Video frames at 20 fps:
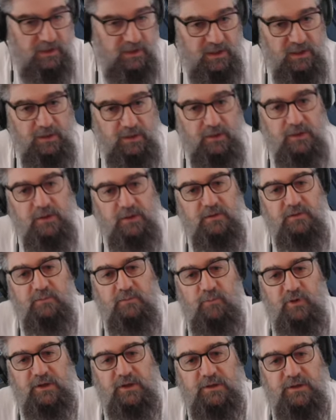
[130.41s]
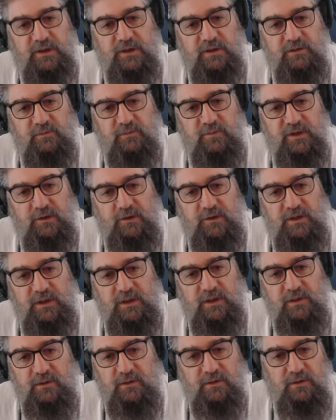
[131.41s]
in by clicking the middle
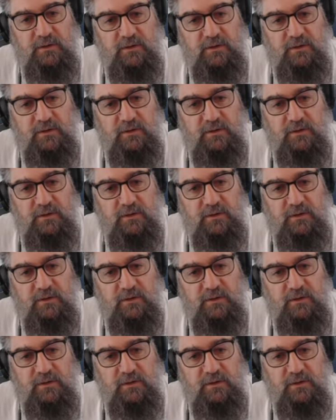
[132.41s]
here